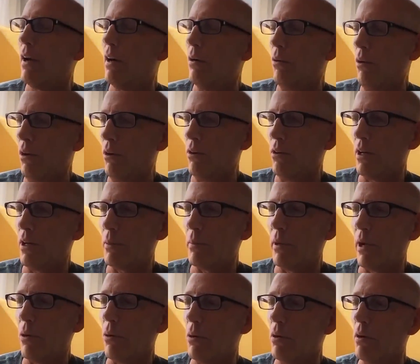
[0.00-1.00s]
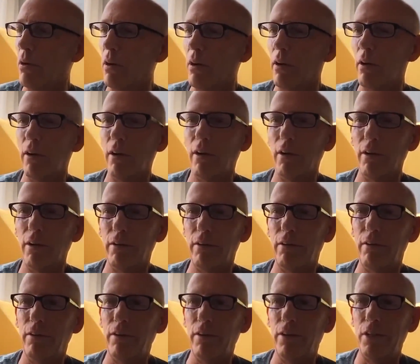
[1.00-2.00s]
I want to talk about
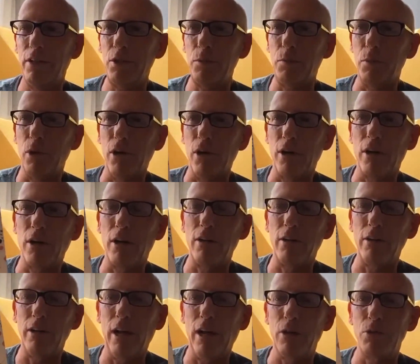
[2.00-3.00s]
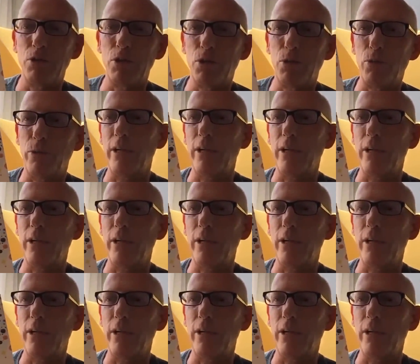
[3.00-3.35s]
this book I was just